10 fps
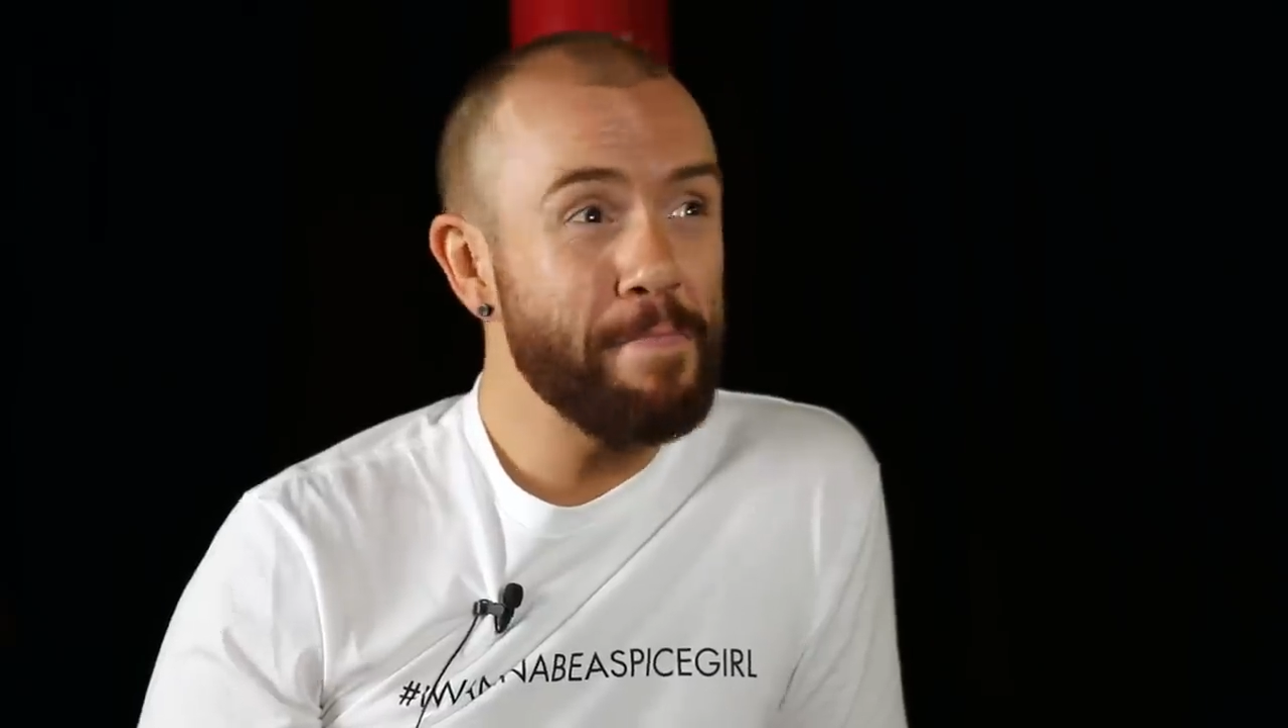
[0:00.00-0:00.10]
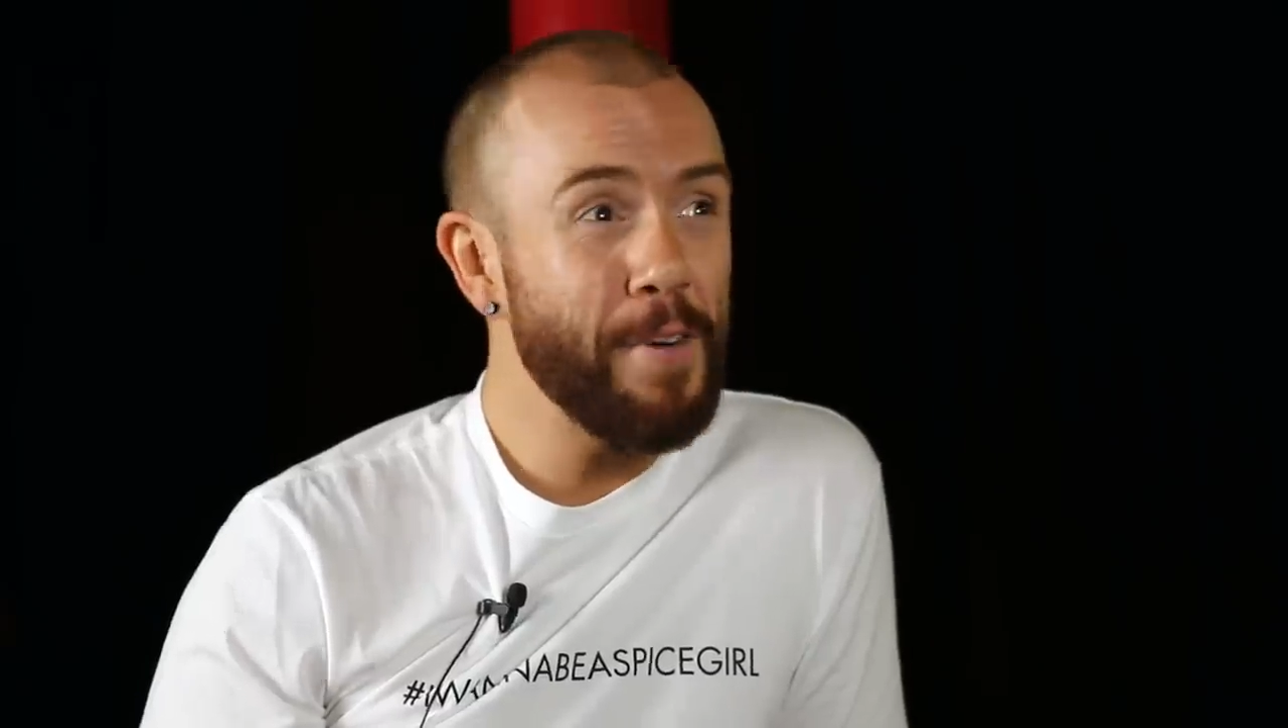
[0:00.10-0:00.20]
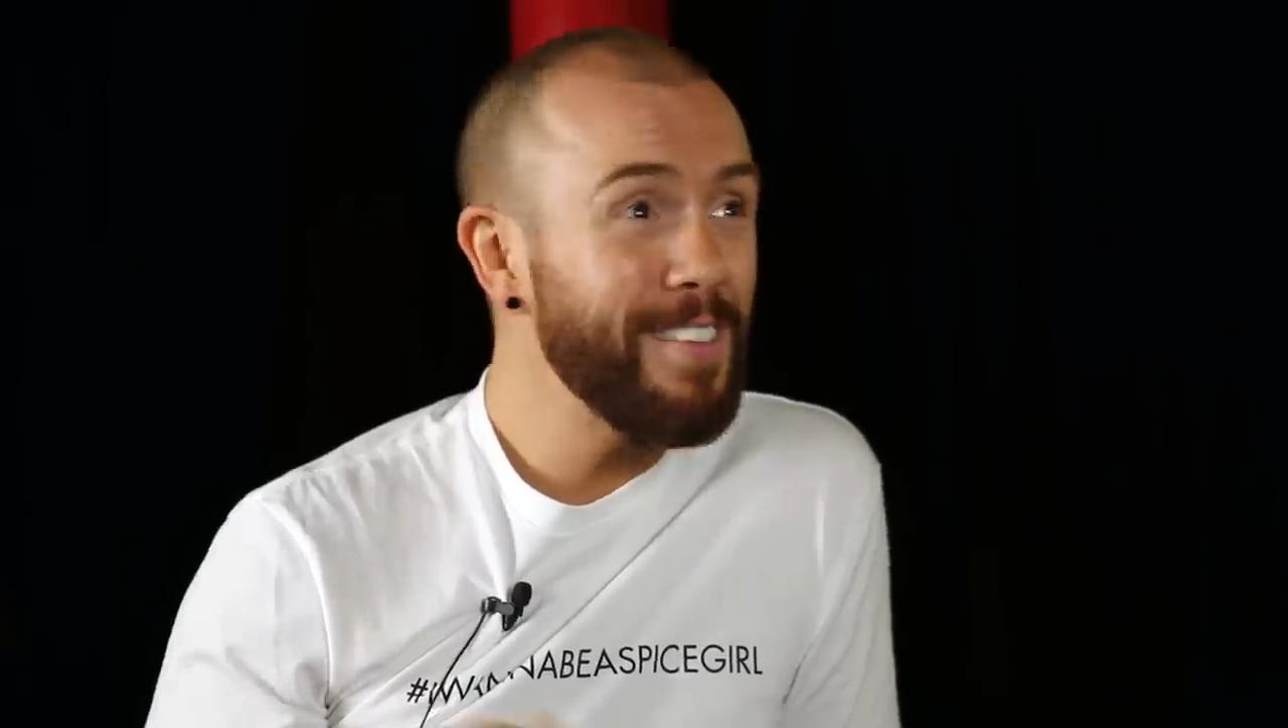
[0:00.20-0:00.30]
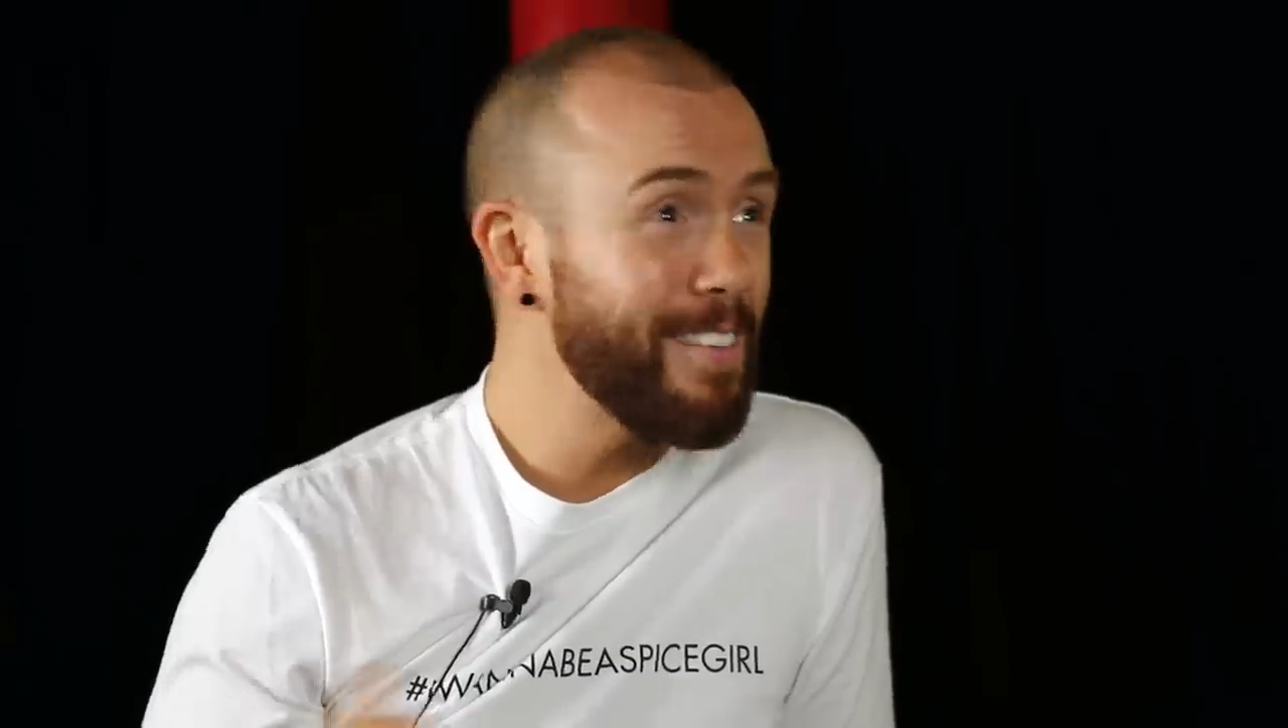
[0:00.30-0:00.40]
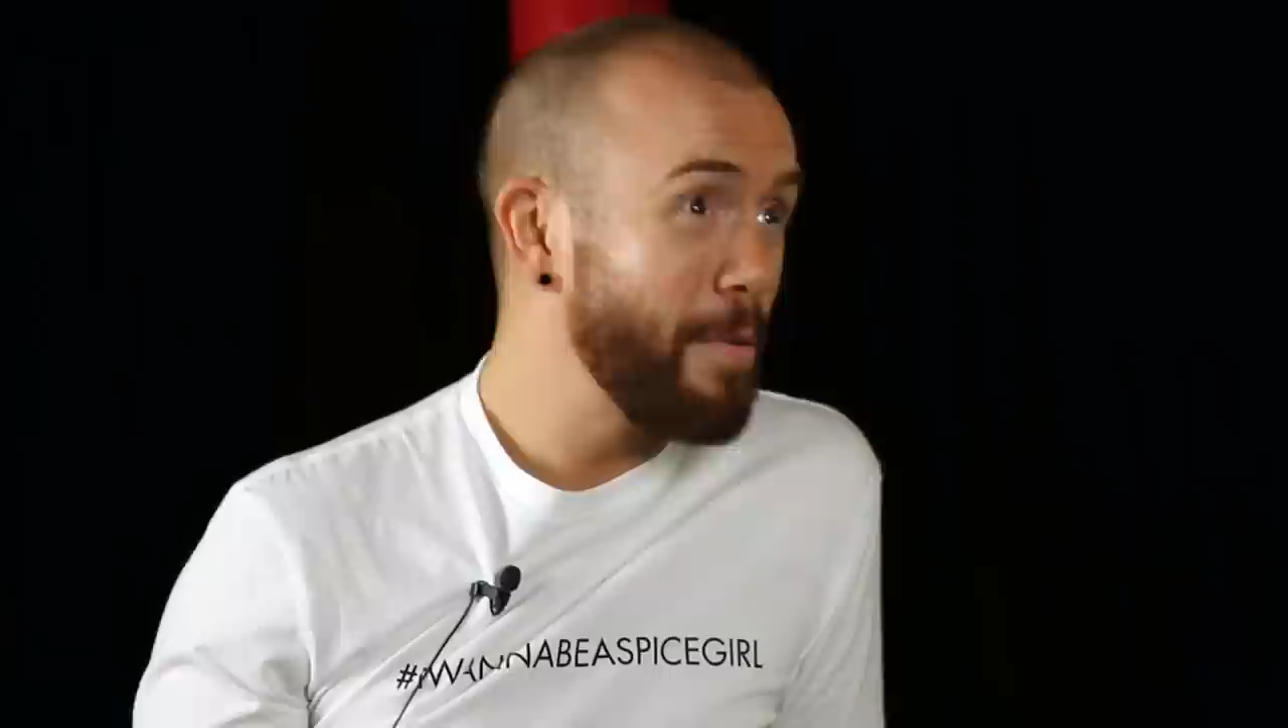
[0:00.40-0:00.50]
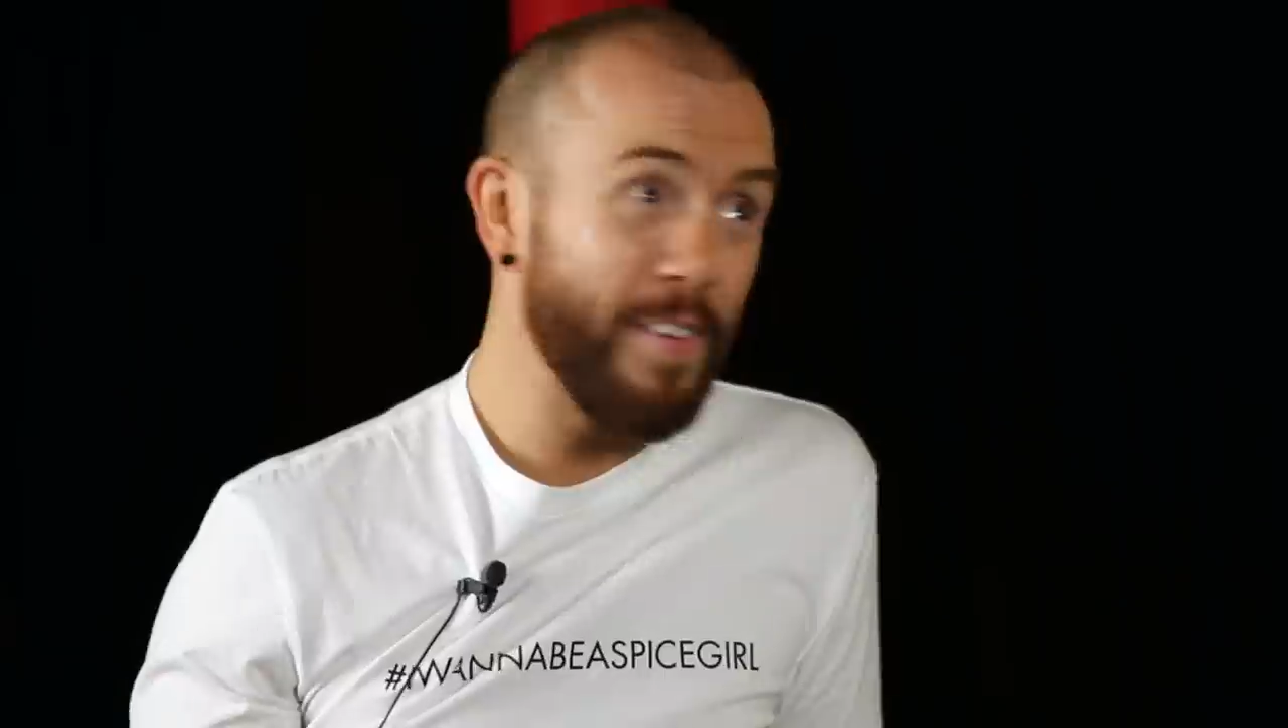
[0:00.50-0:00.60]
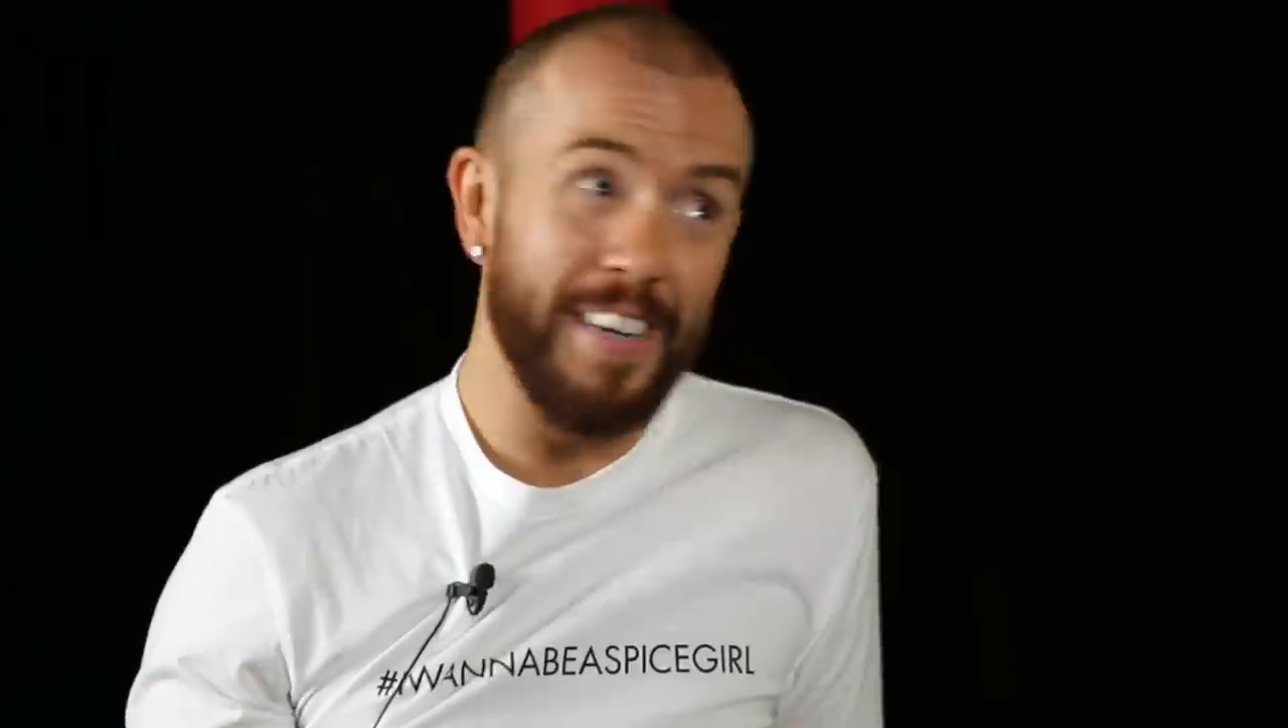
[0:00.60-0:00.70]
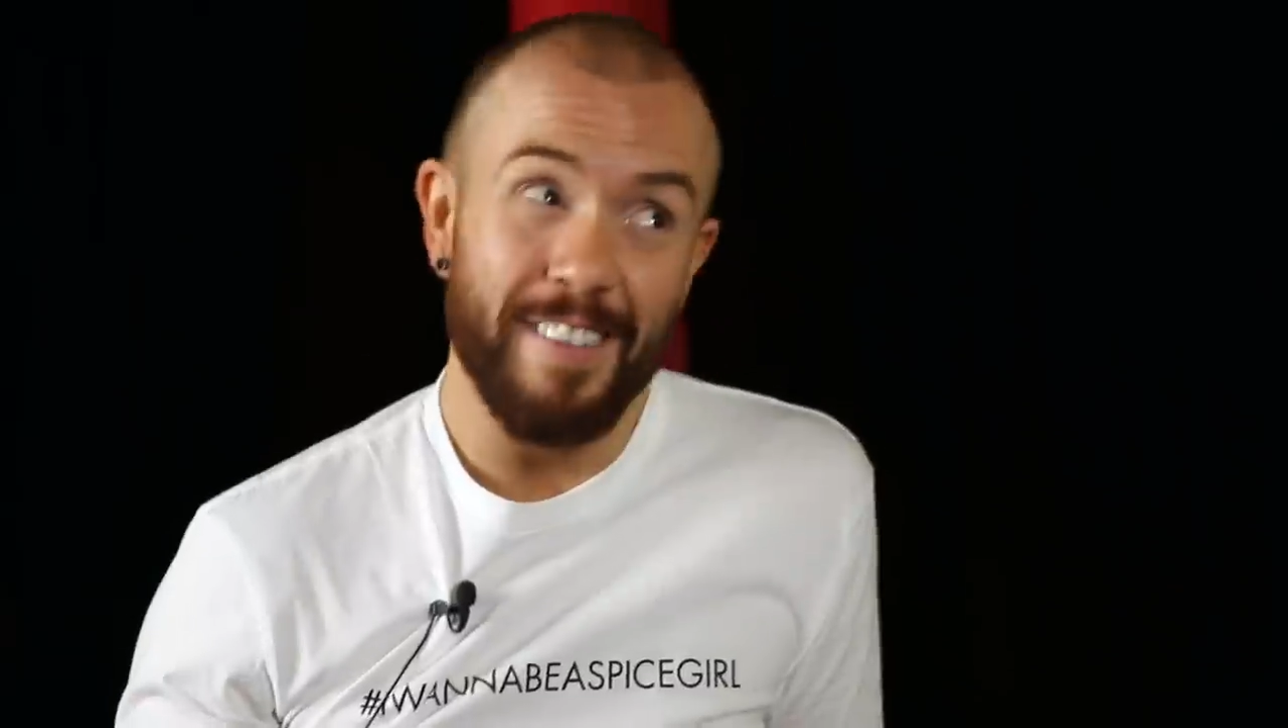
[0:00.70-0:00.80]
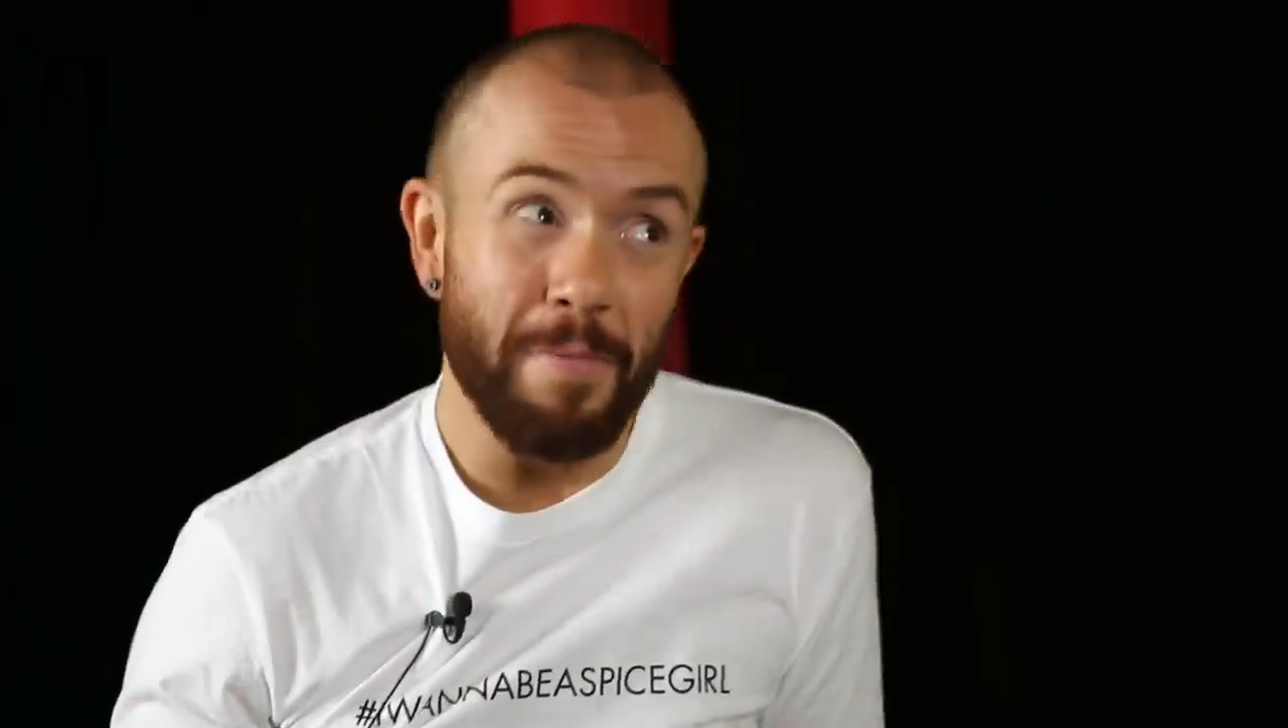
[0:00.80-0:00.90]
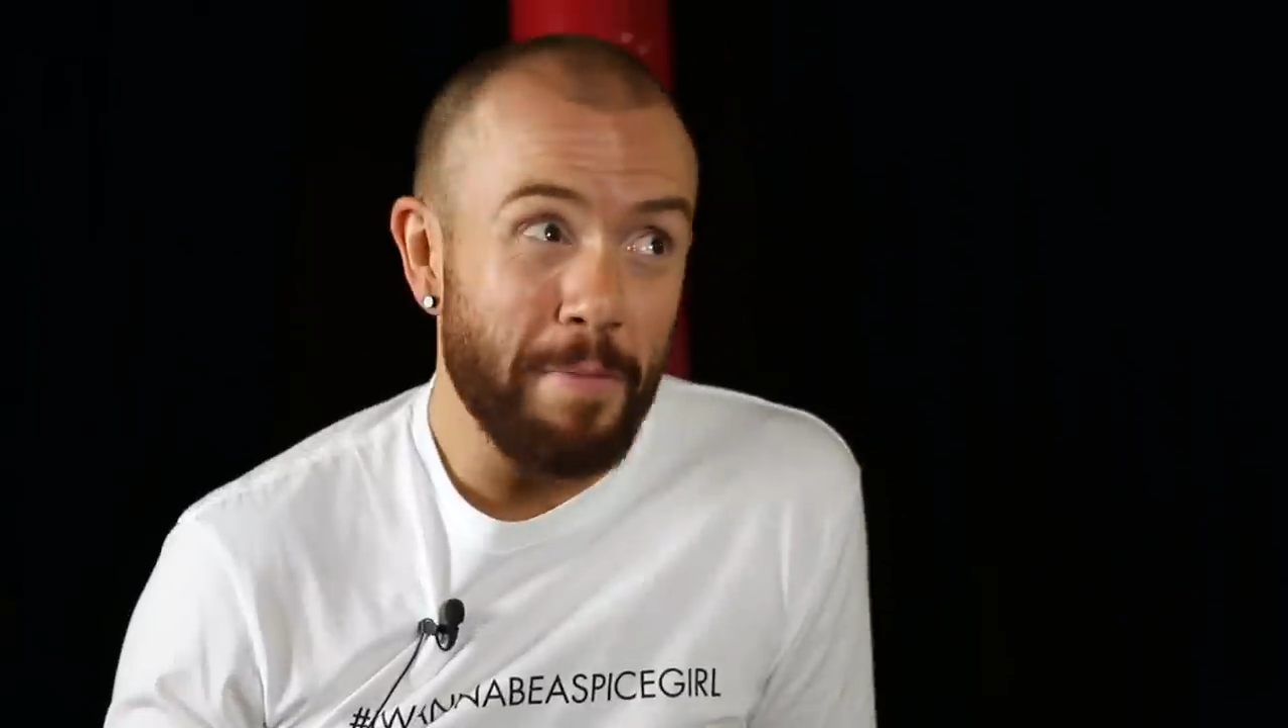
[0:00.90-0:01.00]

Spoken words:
put some of it into